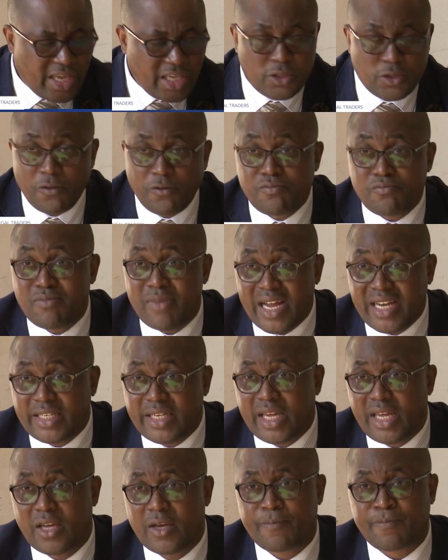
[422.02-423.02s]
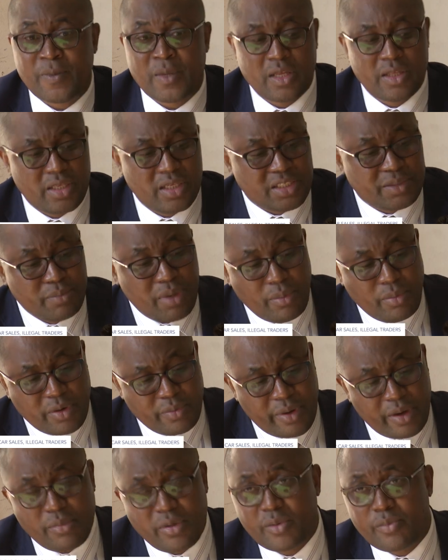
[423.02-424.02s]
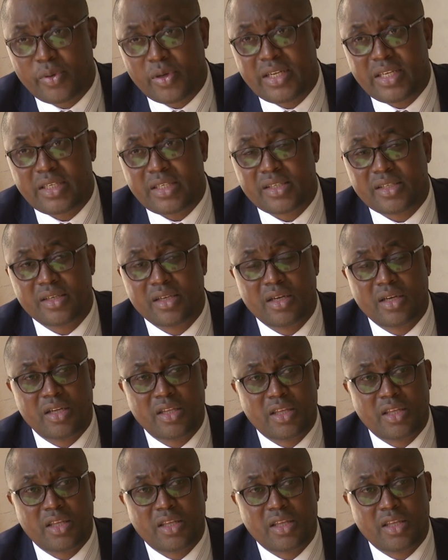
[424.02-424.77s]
as of Monday, the Zimbabwe Republic Police,